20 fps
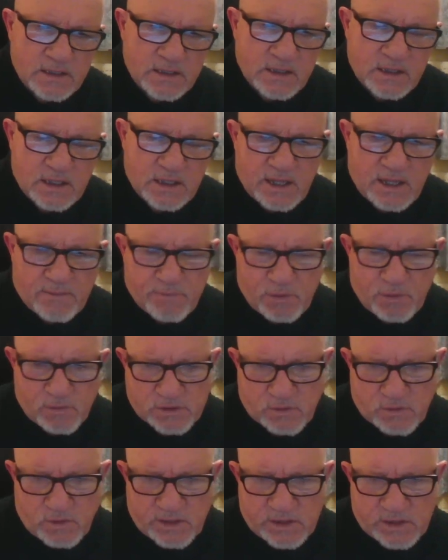that pawn's
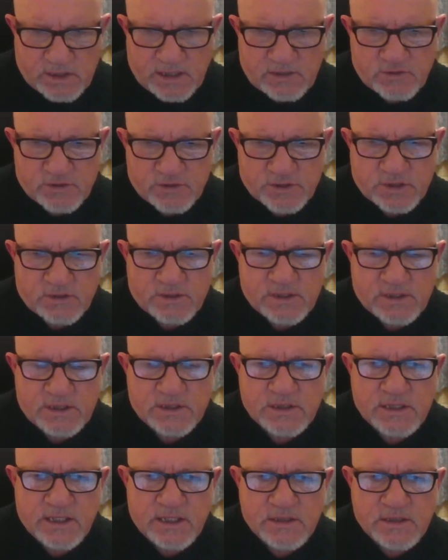quite dangerous on
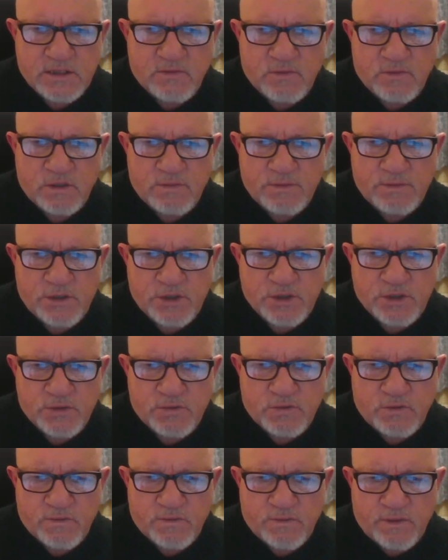d6. I want to be
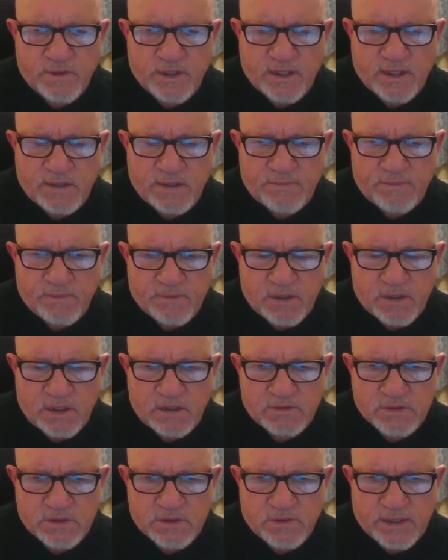sure that I'm
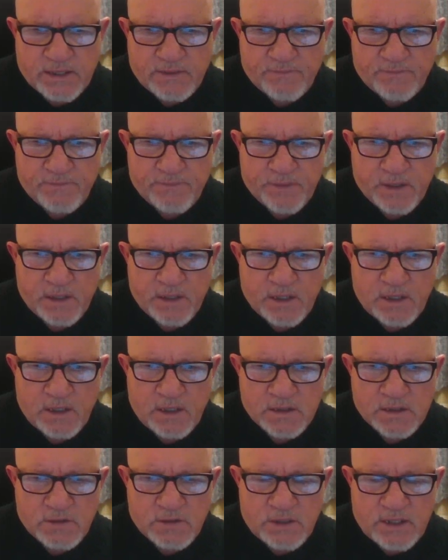close to it.
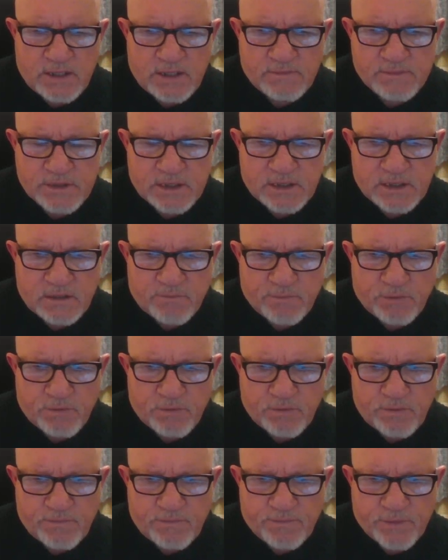So I let him take the
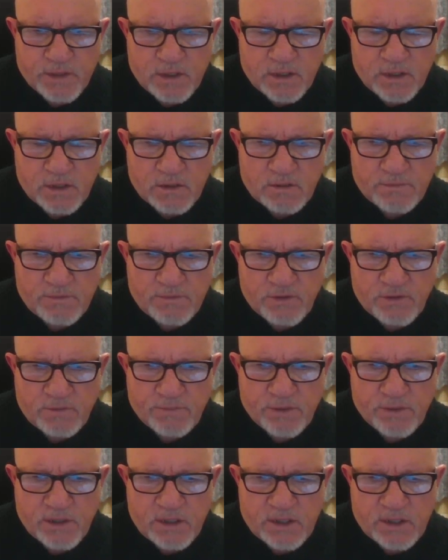pawn, got me rook
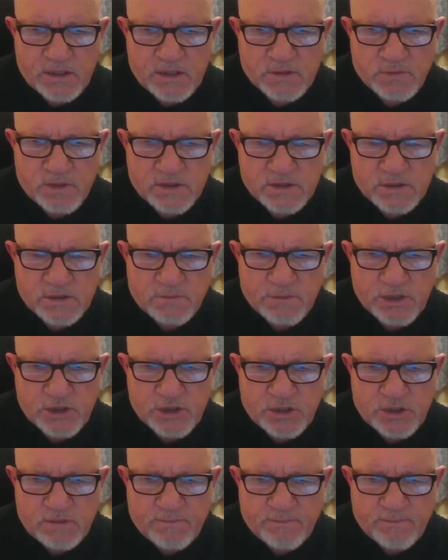behind as well as the
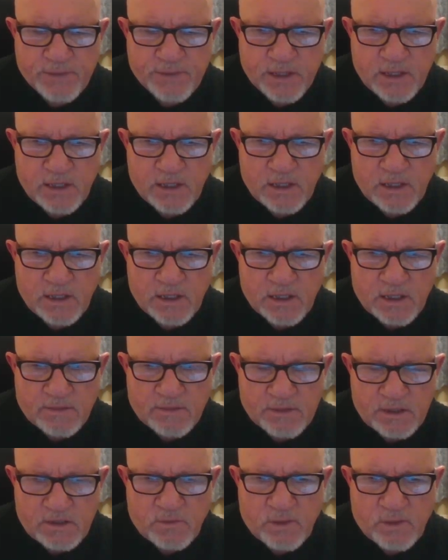bishop. I'm
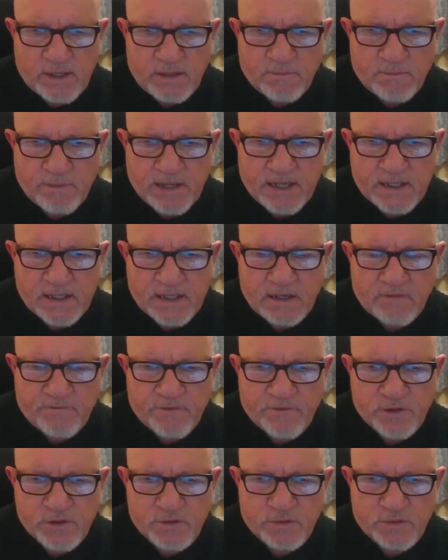going to win it back now for
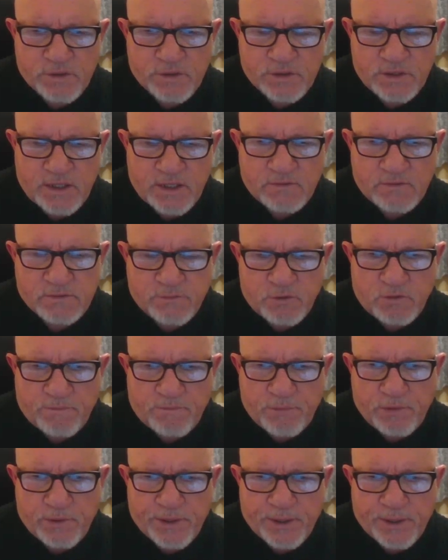sure, so that was more
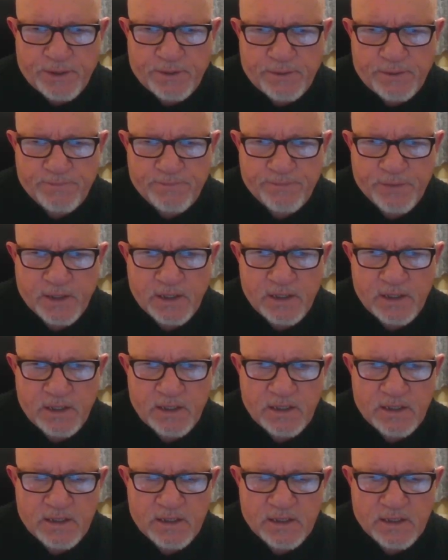important.
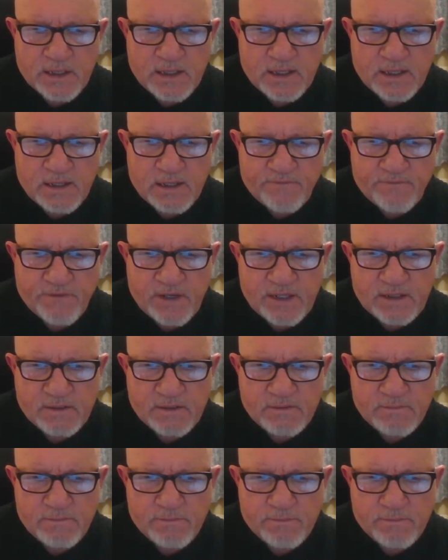King f8,
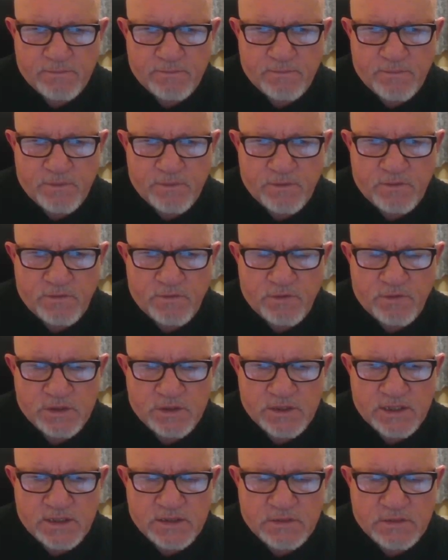rook
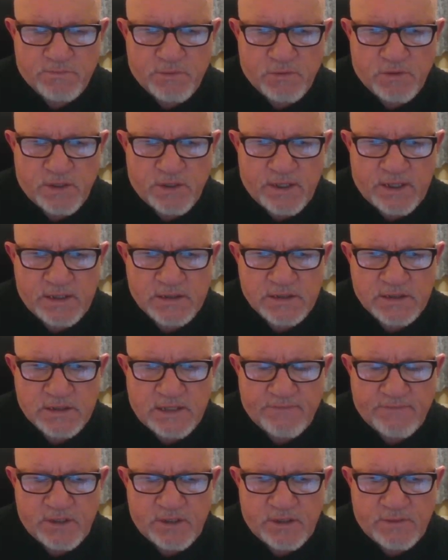takes the pawn on
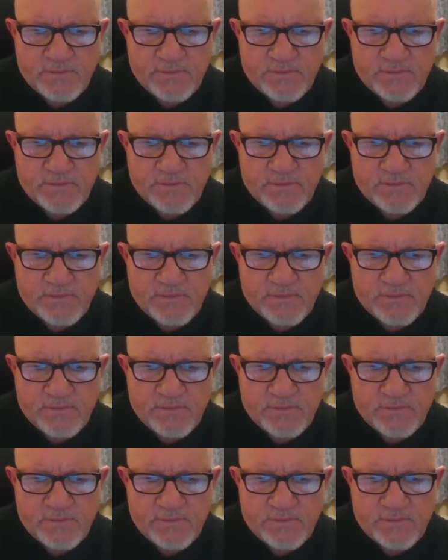a7,